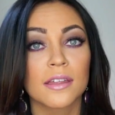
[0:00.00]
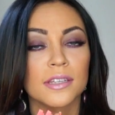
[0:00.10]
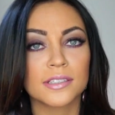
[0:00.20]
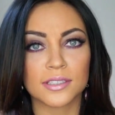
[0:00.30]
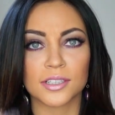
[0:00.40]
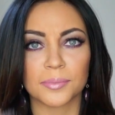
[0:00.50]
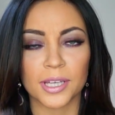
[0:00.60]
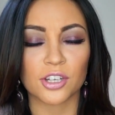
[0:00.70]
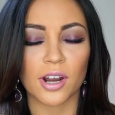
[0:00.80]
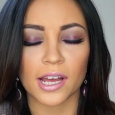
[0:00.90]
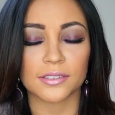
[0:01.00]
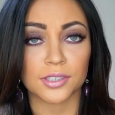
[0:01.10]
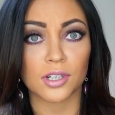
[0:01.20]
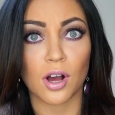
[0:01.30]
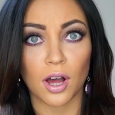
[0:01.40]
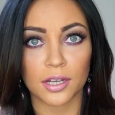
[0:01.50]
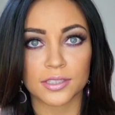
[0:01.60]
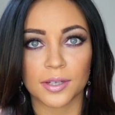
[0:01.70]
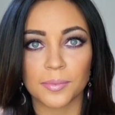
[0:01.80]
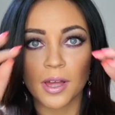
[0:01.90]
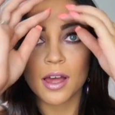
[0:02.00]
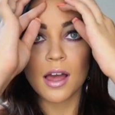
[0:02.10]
This is going to make your eyes look awesome.